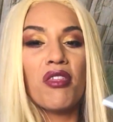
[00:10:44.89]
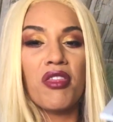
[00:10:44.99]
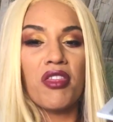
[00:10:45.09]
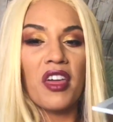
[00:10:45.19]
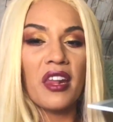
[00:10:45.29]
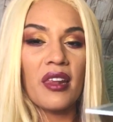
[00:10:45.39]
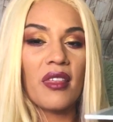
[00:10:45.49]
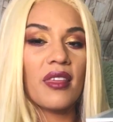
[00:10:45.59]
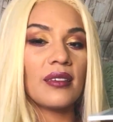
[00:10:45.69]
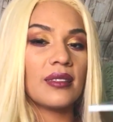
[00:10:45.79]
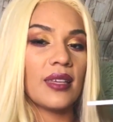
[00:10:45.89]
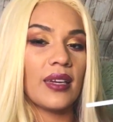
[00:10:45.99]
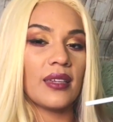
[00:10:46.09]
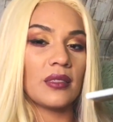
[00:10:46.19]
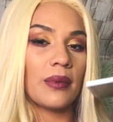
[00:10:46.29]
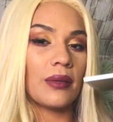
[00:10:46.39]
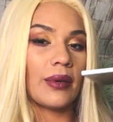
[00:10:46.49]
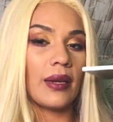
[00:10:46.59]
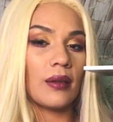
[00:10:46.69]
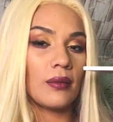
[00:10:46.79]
thin this thing is, by the way.